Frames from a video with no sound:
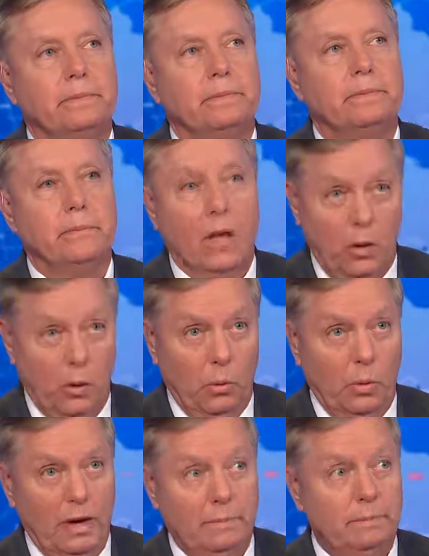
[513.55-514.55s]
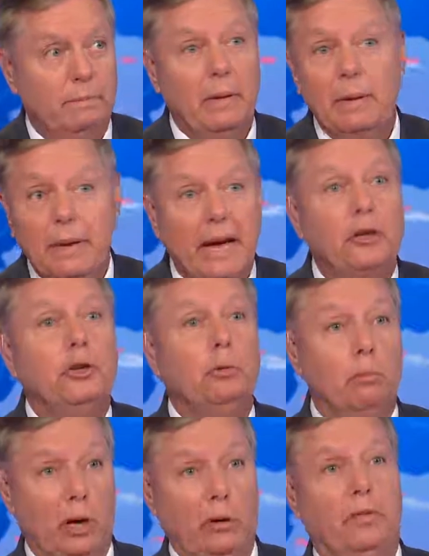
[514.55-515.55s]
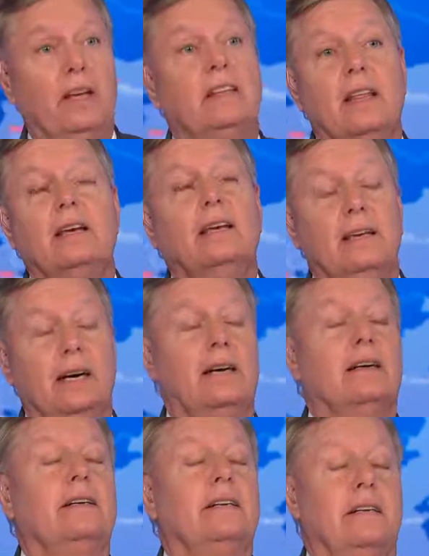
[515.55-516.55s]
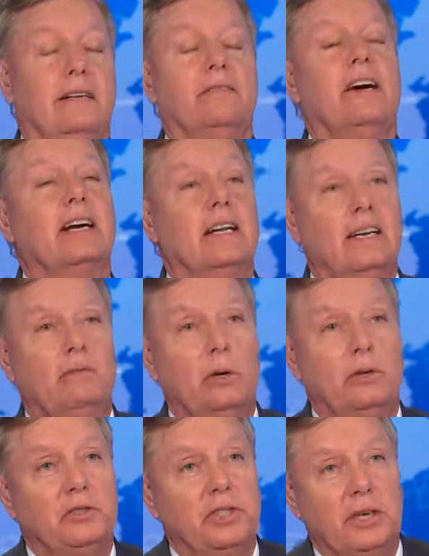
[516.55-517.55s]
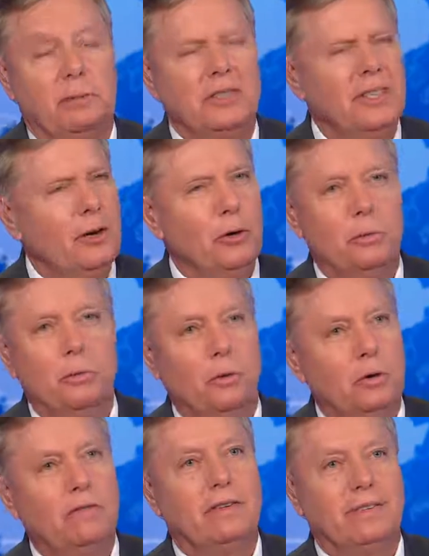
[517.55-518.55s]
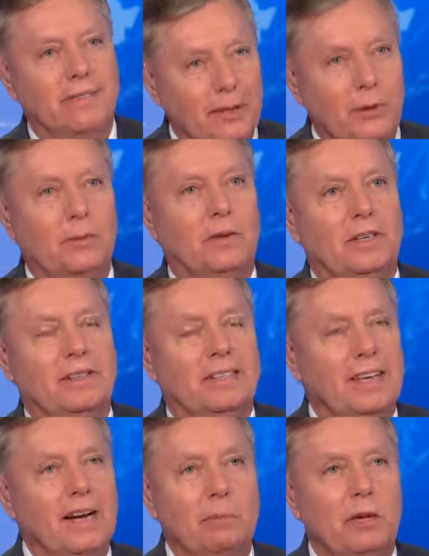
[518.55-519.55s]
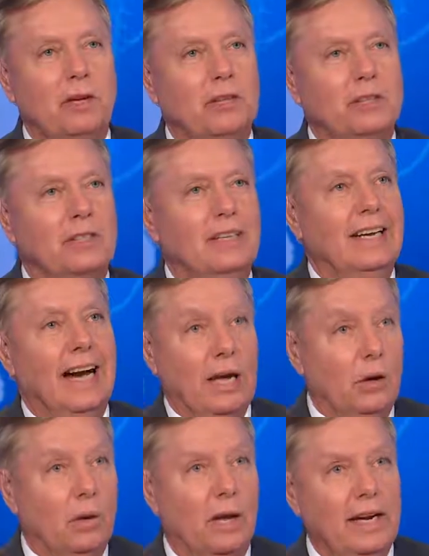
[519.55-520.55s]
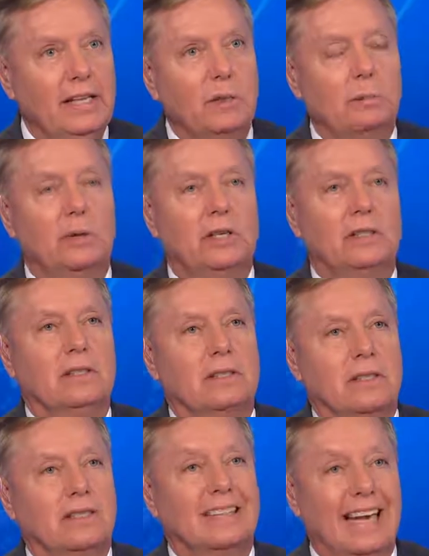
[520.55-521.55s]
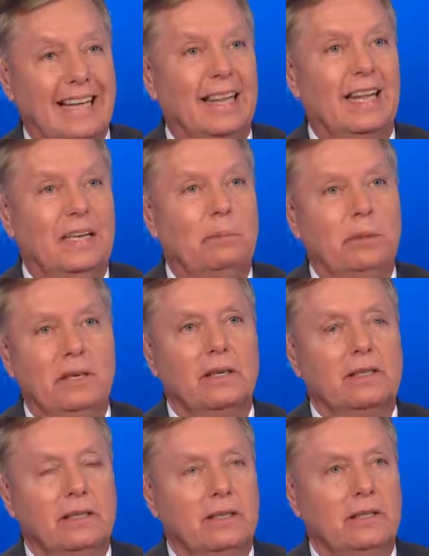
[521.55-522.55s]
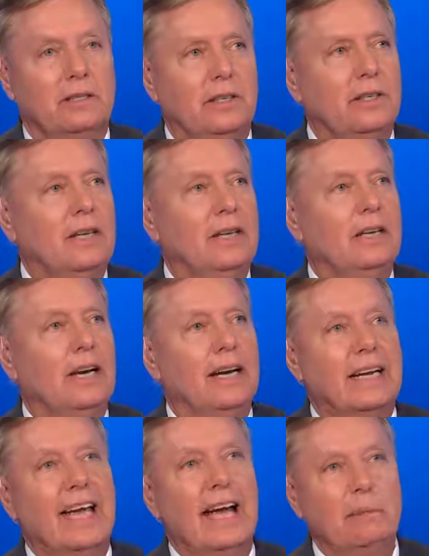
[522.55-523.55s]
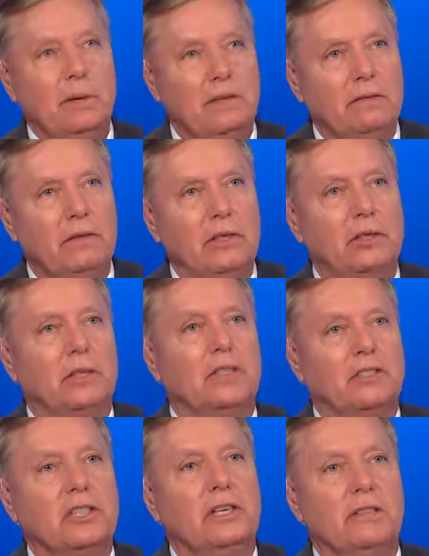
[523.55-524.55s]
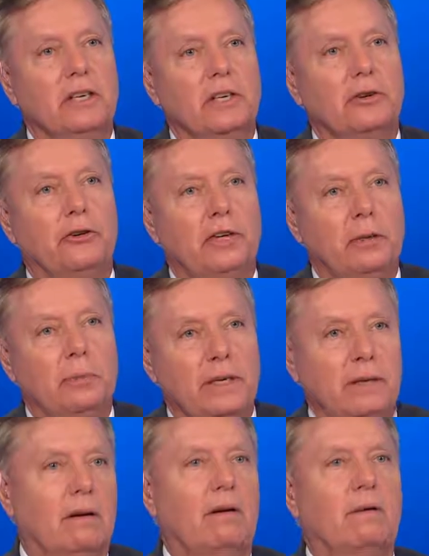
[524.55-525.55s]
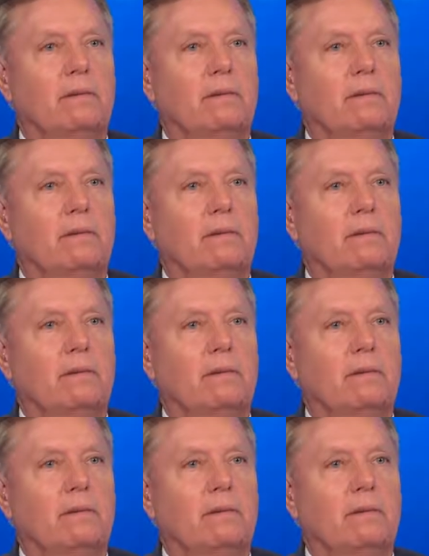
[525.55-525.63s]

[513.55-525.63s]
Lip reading: No. Maybe I'd do both. I hear that if I could have both jobs. No, Wolf, no. It's not because I don't like the president. It's because I like being a senator. A cabinet official has never intrigued me at all.